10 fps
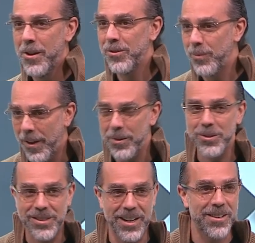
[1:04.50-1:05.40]
while they were
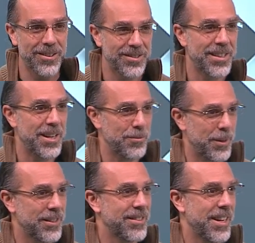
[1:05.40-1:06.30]
standing on stage
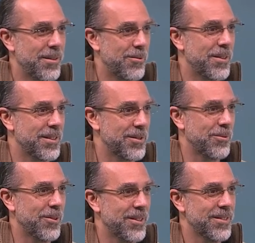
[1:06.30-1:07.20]
because they had won this
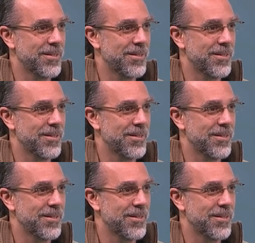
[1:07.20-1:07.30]
award.